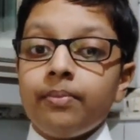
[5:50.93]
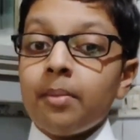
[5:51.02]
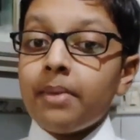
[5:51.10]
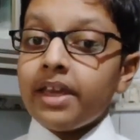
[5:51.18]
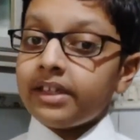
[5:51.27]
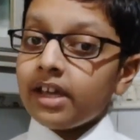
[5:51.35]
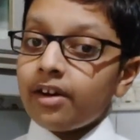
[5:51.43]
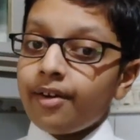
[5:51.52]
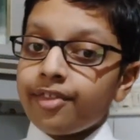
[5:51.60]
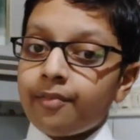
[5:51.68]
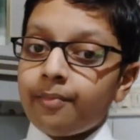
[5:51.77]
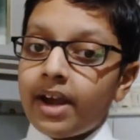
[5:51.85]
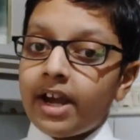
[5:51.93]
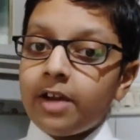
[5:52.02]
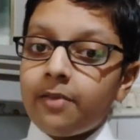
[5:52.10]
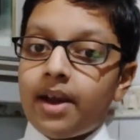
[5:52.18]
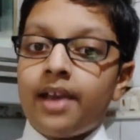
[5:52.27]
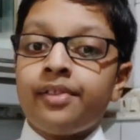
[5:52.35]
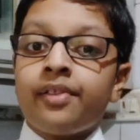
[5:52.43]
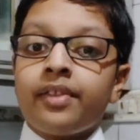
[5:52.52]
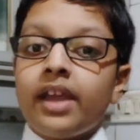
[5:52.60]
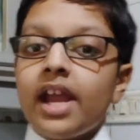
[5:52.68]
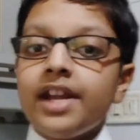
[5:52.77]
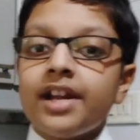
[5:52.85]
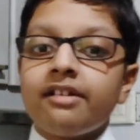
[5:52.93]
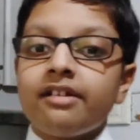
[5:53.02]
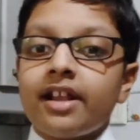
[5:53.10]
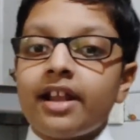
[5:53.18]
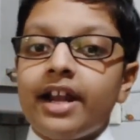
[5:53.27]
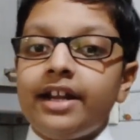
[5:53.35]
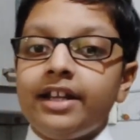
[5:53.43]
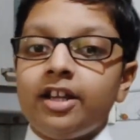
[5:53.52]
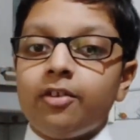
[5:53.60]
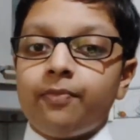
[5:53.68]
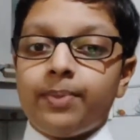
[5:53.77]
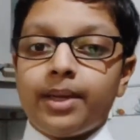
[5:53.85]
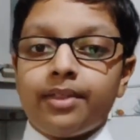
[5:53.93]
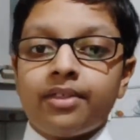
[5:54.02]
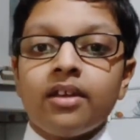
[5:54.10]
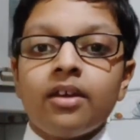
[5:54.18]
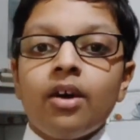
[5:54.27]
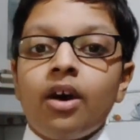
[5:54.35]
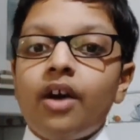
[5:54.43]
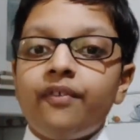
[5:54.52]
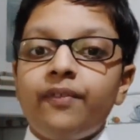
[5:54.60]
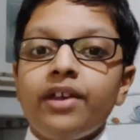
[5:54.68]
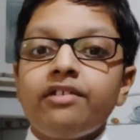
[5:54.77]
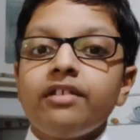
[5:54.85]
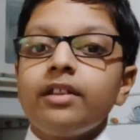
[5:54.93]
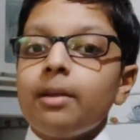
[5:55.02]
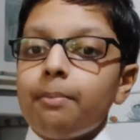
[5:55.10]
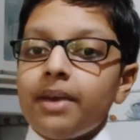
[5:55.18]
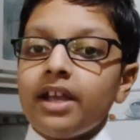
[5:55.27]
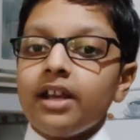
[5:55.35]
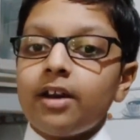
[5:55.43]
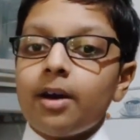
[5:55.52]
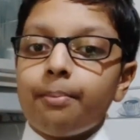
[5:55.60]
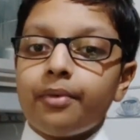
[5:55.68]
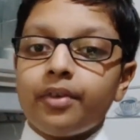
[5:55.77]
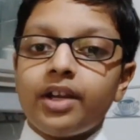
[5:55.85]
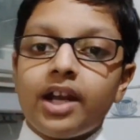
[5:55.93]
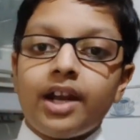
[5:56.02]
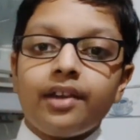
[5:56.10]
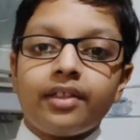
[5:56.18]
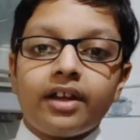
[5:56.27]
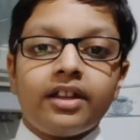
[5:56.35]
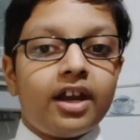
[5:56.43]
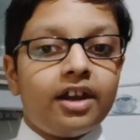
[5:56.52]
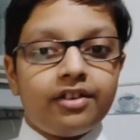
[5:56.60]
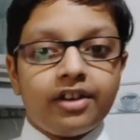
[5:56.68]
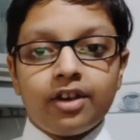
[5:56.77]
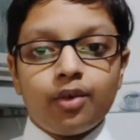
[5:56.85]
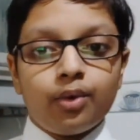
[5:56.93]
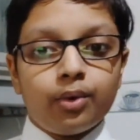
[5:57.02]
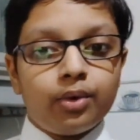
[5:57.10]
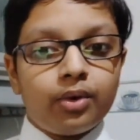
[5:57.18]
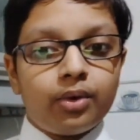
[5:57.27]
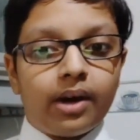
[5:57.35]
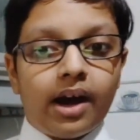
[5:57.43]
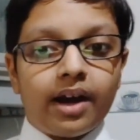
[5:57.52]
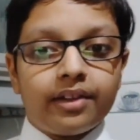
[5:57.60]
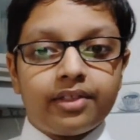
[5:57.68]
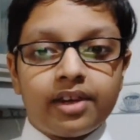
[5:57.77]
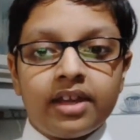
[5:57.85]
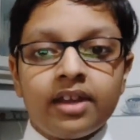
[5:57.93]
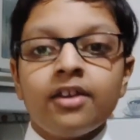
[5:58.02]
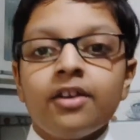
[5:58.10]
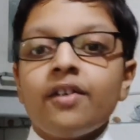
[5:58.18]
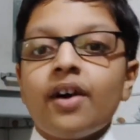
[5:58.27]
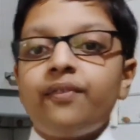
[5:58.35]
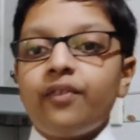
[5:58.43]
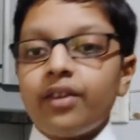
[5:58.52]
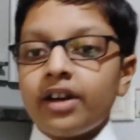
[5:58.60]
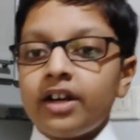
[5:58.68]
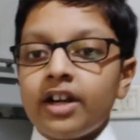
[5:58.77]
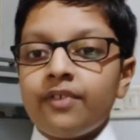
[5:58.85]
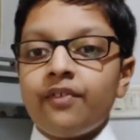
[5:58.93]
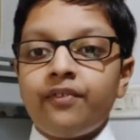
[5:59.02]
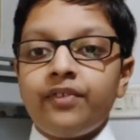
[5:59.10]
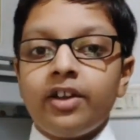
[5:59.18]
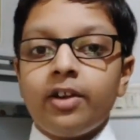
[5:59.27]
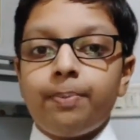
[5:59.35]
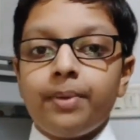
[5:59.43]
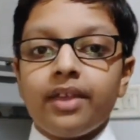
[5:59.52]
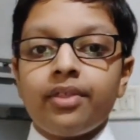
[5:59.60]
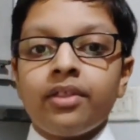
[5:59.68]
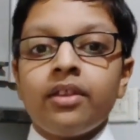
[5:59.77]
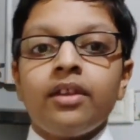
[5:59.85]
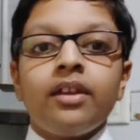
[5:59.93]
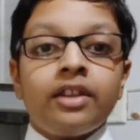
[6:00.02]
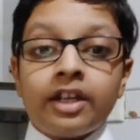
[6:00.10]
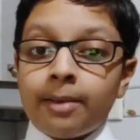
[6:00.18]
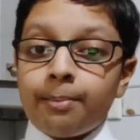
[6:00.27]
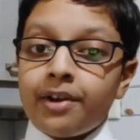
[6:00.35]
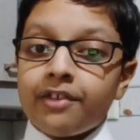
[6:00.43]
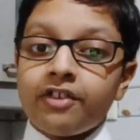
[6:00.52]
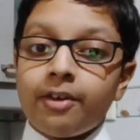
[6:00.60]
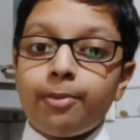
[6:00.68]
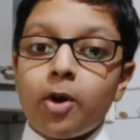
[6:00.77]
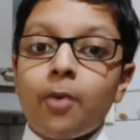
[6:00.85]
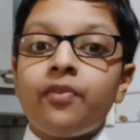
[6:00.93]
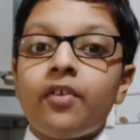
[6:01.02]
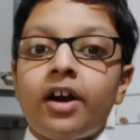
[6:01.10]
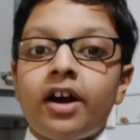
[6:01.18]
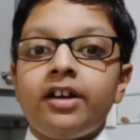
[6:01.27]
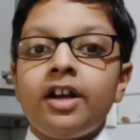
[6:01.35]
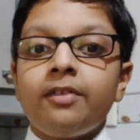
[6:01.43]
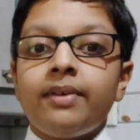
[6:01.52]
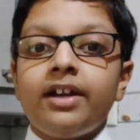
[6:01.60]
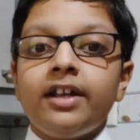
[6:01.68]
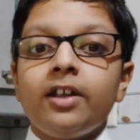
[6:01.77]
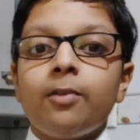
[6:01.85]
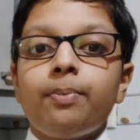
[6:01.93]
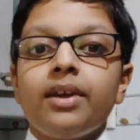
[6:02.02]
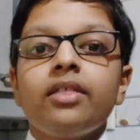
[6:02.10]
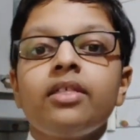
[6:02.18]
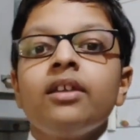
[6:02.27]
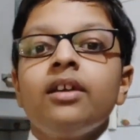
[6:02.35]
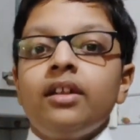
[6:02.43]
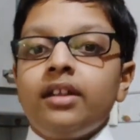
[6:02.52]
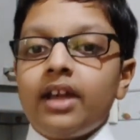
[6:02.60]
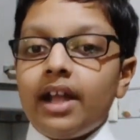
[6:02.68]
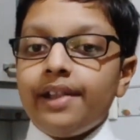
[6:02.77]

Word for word: The making cost of my device is eight hundred eighty rupees, of which the main components are the Arduino Uno R three for four hundred fifty rupees, the temperature probe for one hundred twenty rupees, the